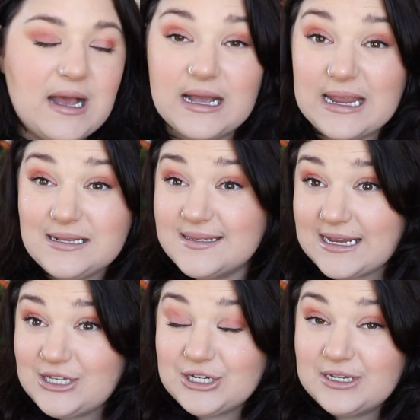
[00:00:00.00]
I guess
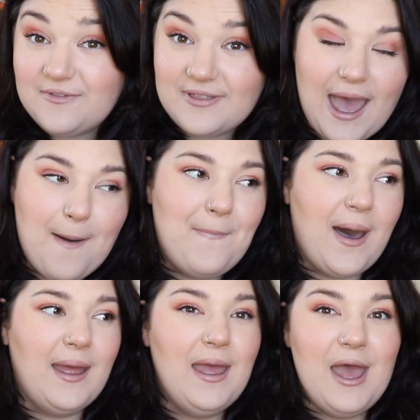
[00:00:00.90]
stay tuned for that.
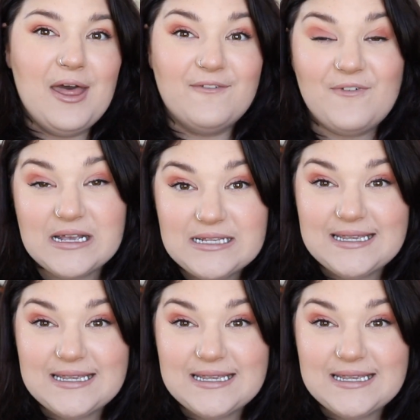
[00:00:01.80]
But the first